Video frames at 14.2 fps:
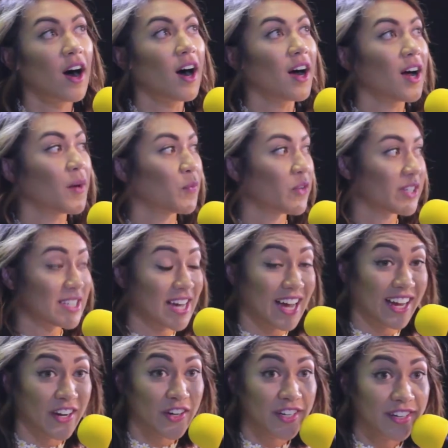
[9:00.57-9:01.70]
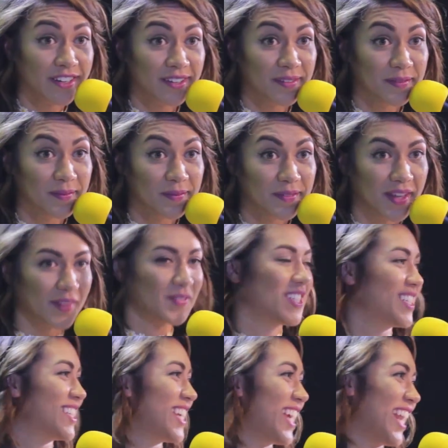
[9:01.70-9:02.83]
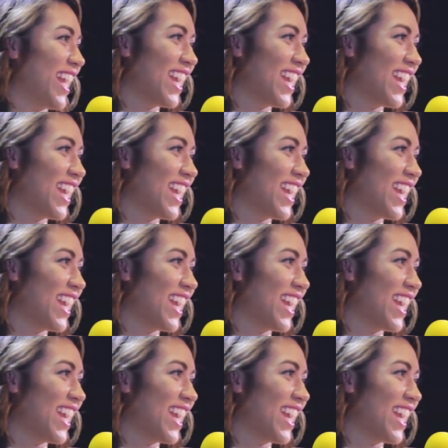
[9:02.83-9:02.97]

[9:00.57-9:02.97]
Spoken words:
Retired. I'm just kidding.